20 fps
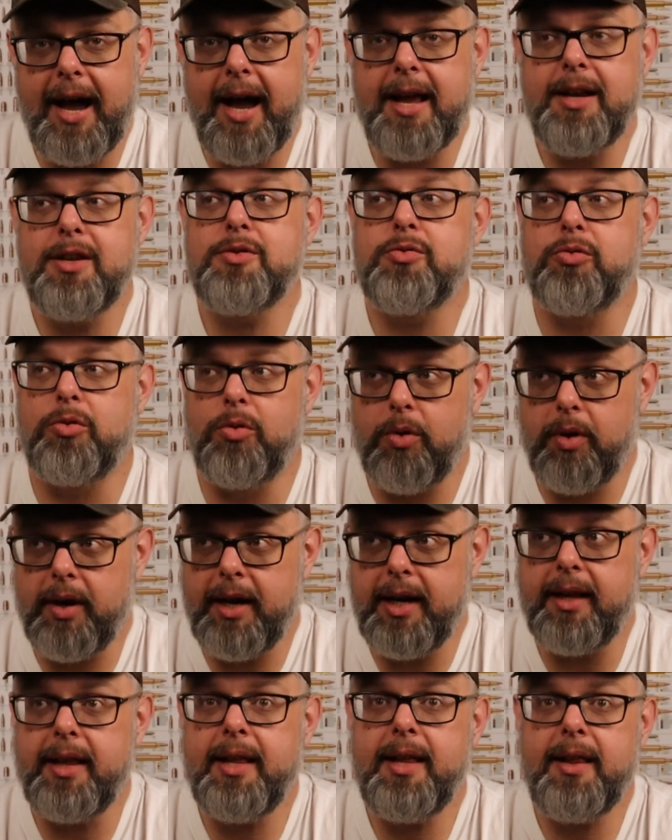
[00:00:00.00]
I just
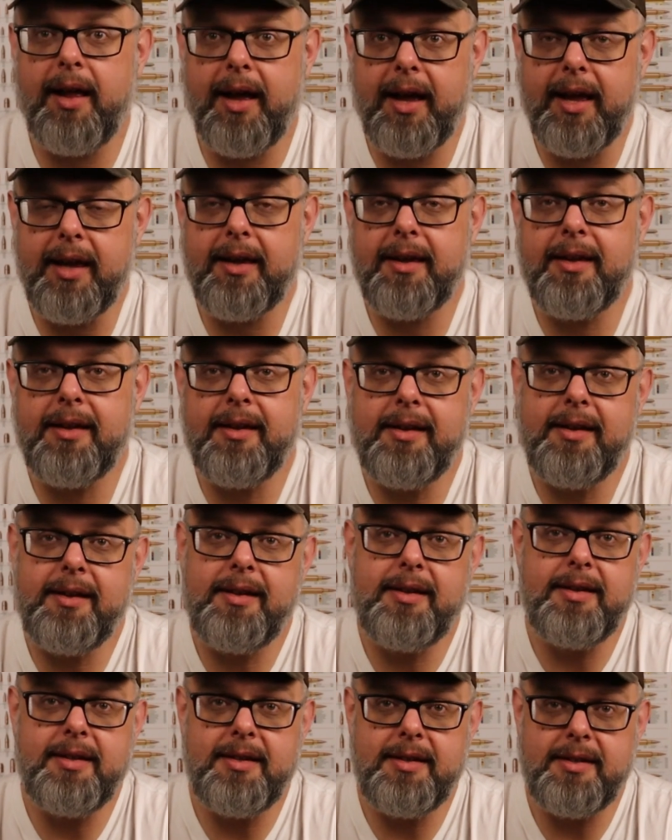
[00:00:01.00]
really like
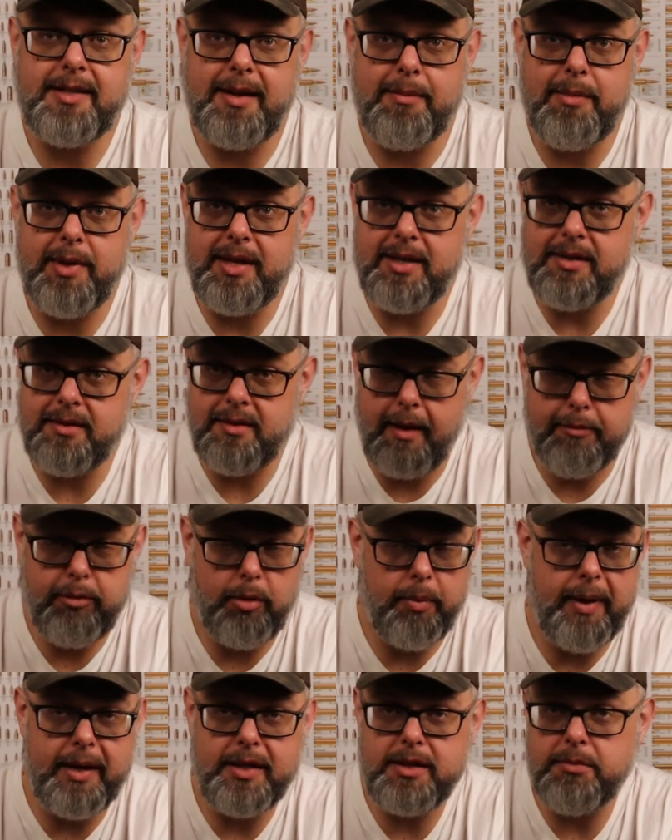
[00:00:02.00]
some of these
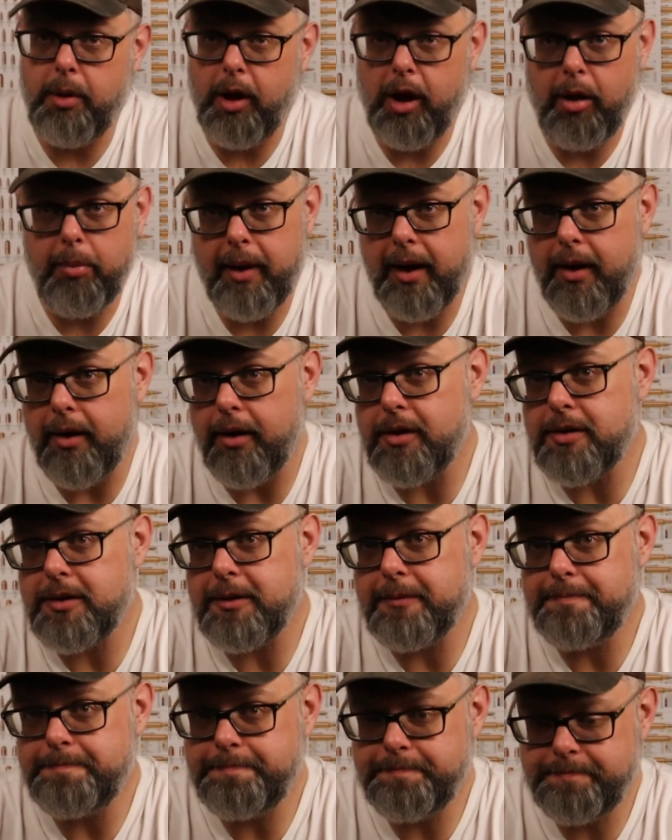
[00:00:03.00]
double-base ball powders.